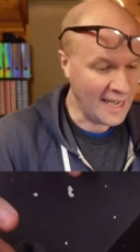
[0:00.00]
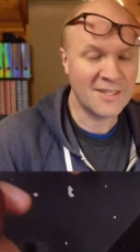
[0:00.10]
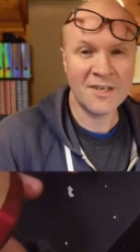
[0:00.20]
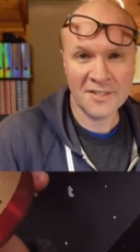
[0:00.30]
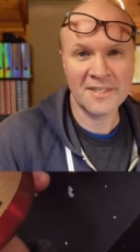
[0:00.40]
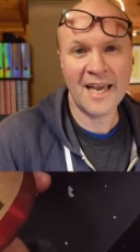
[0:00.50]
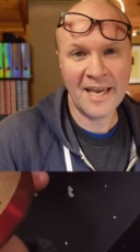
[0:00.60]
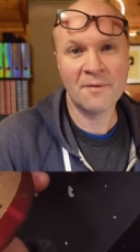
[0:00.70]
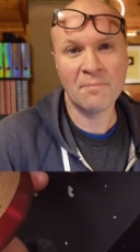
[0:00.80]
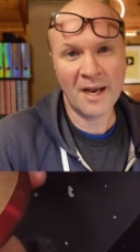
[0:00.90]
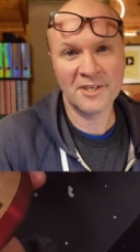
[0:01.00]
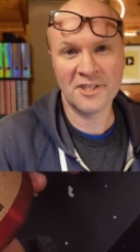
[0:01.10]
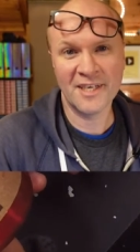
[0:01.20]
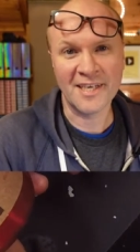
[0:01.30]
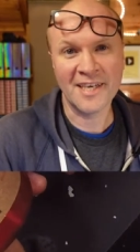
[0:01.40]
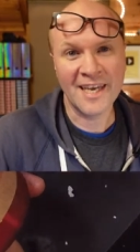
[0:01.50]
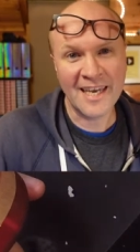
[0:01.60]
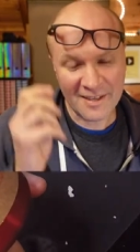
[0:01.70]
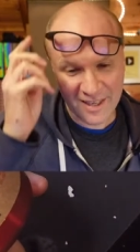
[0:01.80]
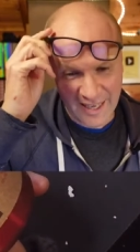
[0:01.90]
It does take a bashing.
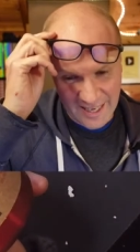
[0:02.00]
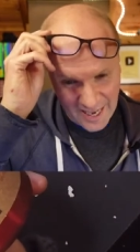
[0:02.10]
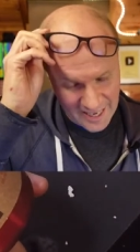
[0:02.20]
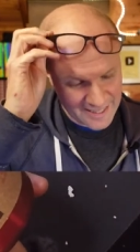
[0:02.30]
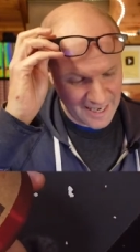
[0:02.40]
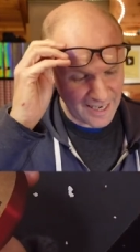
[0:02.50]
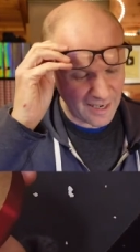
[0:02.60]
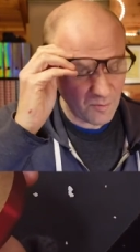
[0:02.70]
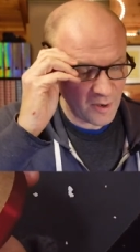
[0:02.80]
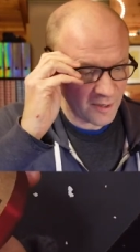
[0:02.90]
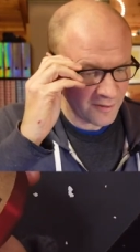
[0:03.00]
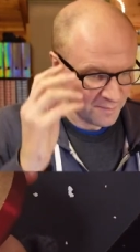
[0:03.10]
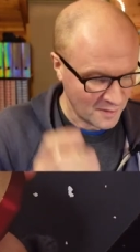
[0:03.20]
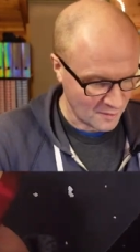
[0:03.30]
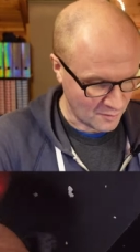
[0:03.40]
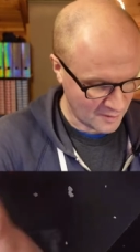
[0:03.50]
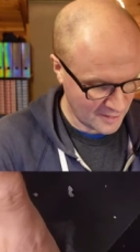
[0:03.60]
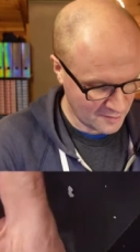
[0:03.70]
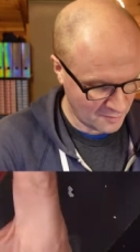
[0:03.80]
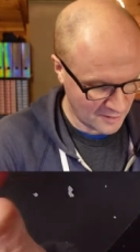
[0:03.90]
It, it can take it well. Although
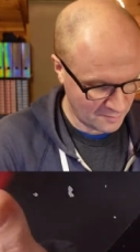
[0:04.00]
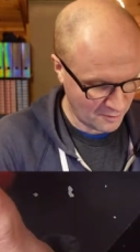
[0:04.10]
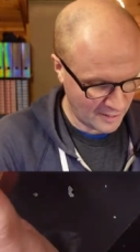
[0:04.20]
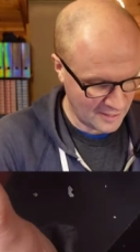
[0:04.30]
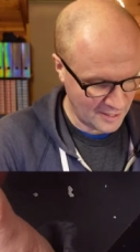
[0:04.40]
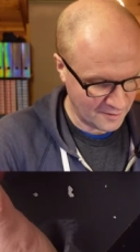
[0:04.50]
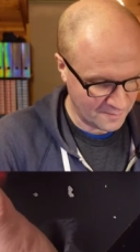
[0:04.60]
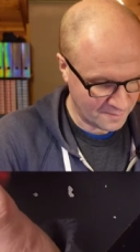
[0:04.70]
this one is brand new.